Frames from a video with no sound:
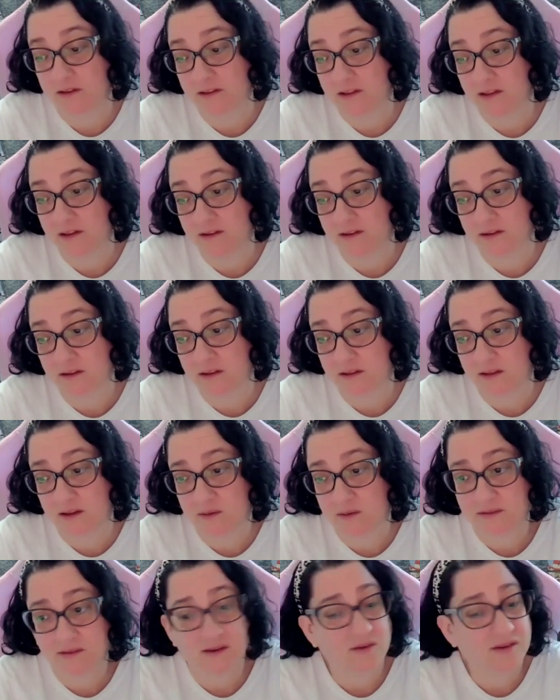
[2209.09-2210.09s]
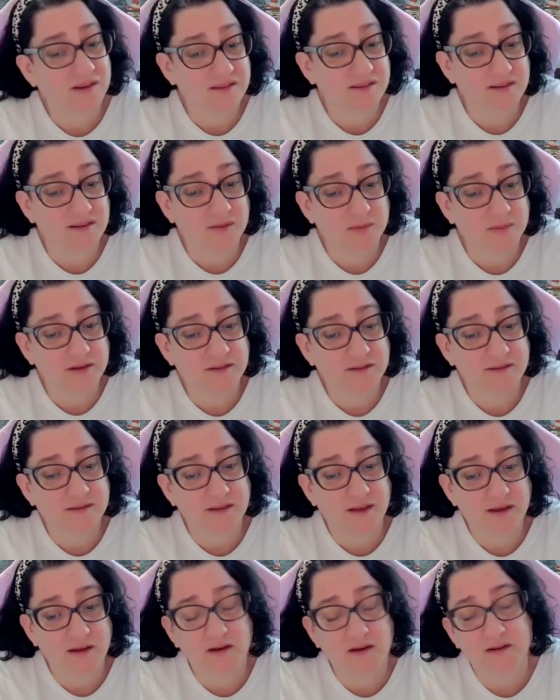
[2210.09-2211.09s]
And then that was how I ended up in a
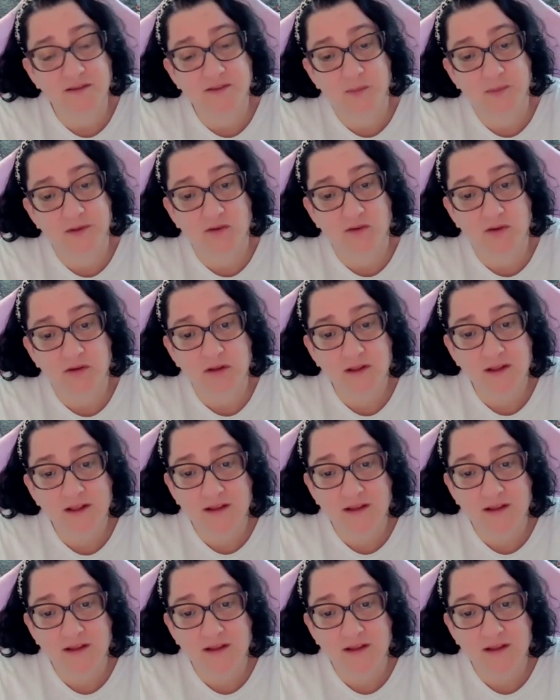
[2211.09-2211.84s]
state hospital